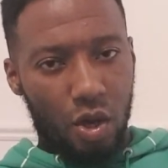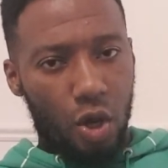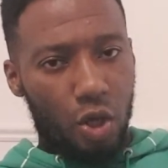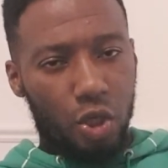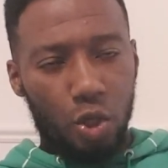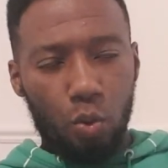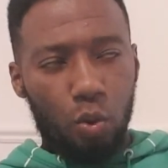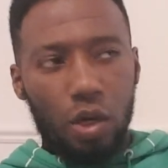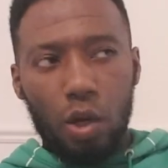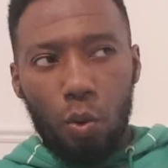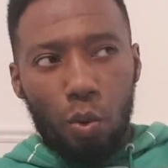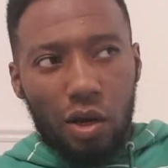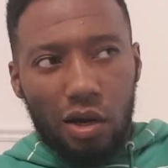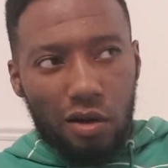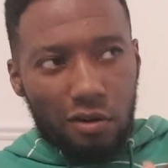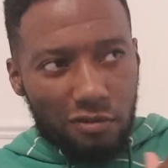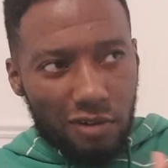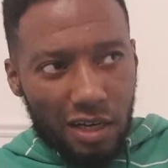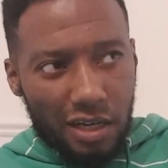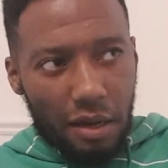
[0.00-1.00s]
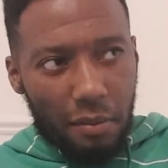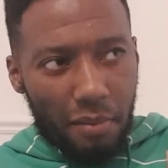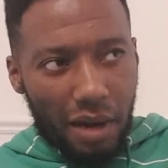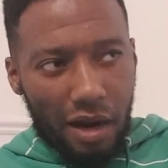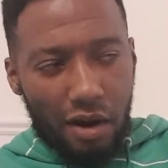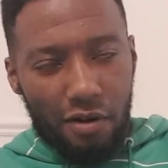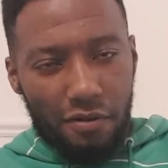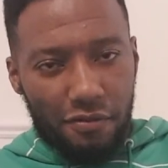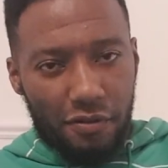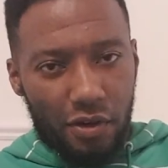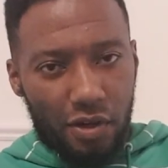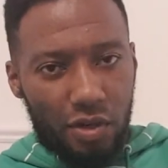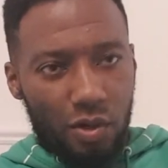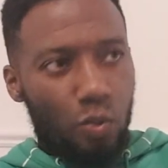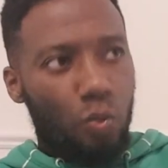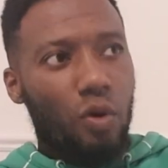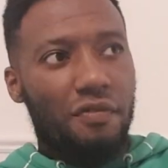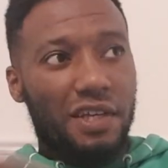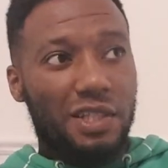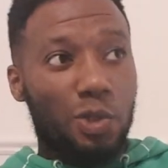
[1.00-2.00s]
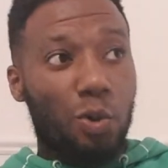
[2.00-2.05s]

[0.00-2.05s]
You wouldn't want to run a marathon with a